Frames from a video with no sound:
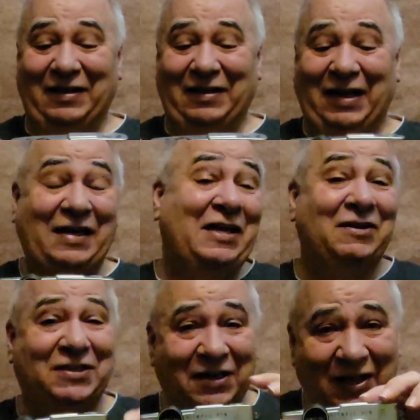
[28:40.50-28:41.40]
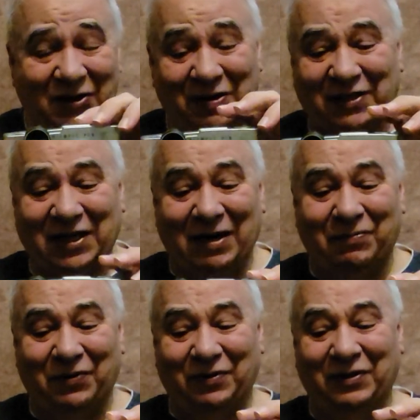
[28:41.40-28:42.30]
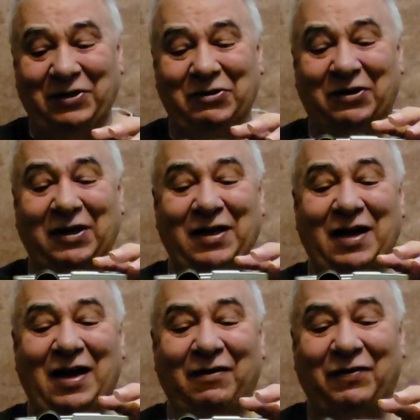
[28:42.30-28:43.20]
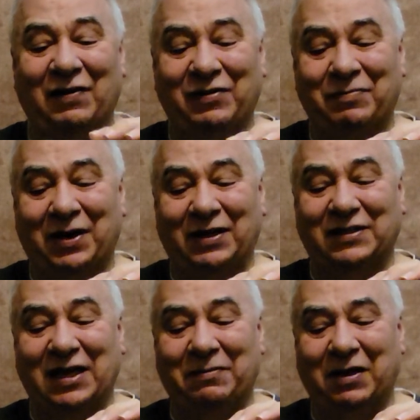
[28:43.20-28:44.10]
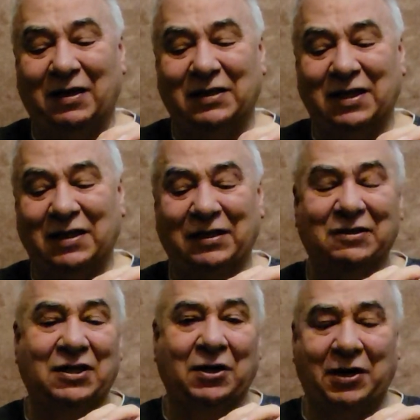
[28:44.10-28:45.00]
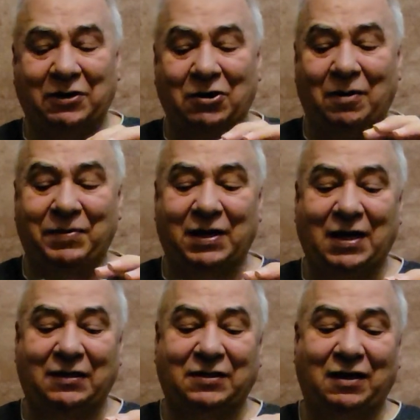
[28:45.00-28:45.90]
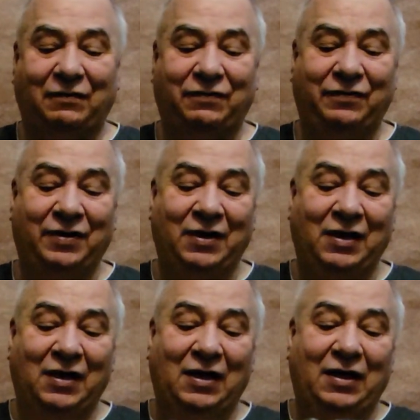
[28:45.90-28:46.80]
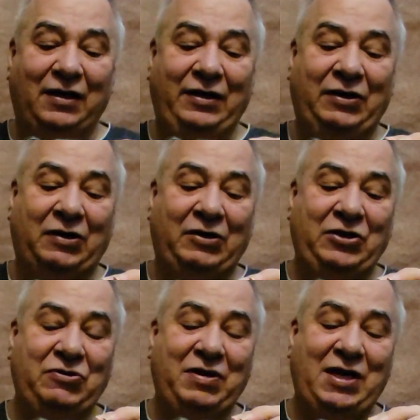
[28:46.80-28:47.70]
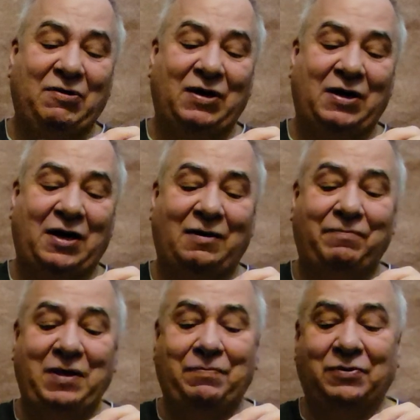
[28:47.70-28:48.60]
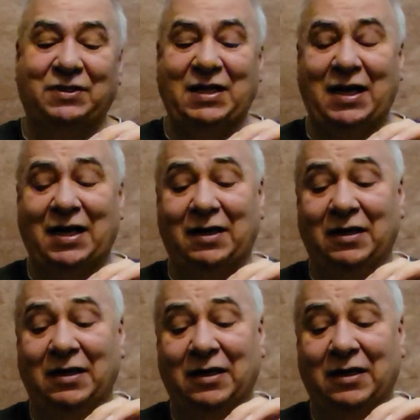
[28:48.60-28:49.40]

And here's another example. You're going to have everybody saying, because I think there's a lot of copycat stuff. You hear a lot of people saying,